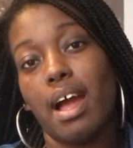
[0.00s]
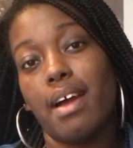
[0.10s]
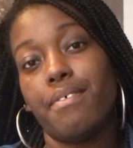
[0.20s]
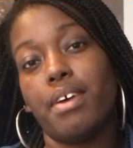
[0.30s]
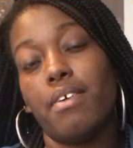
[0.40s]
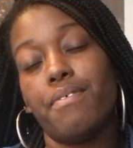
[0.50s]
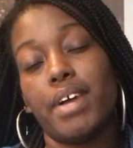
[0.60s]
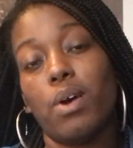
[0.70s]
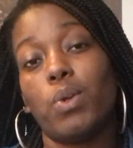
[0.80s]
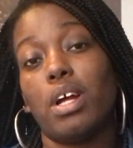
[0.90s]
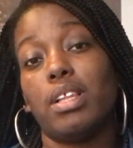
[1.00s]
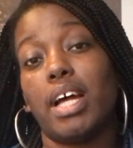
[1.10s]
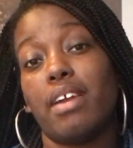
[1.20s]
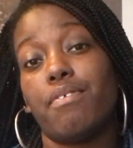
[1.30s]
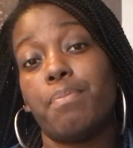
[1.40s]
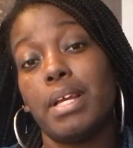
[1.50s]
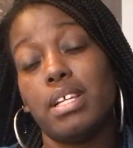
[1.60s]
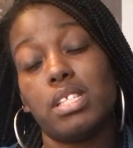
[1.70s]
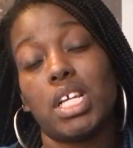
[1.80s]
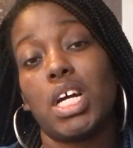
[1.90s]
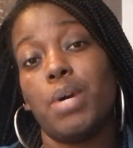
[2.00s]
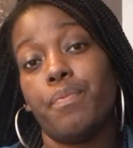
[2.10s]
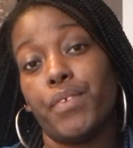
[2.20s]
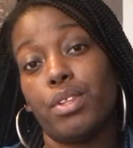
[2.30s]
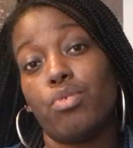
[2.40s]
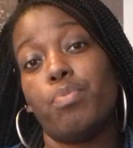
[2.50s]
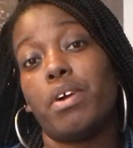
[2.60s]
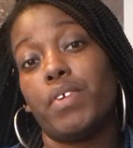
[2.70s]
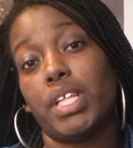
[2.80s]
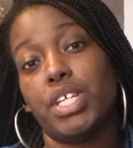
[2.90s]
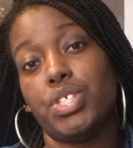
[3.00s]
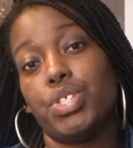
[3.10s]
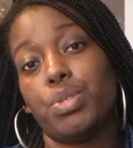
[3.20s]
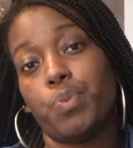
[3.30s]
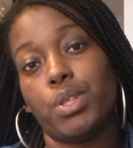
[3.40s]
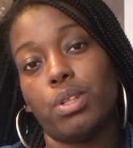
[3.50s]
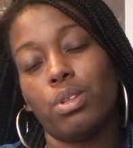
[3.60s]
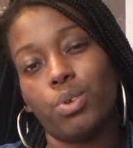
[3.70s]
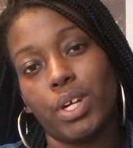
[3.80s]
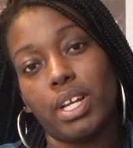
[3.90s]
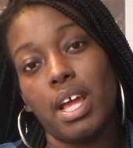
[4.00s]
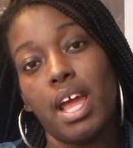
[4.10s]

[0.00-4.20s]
I've found a lot of peace and comfort through my relationship with the Lord.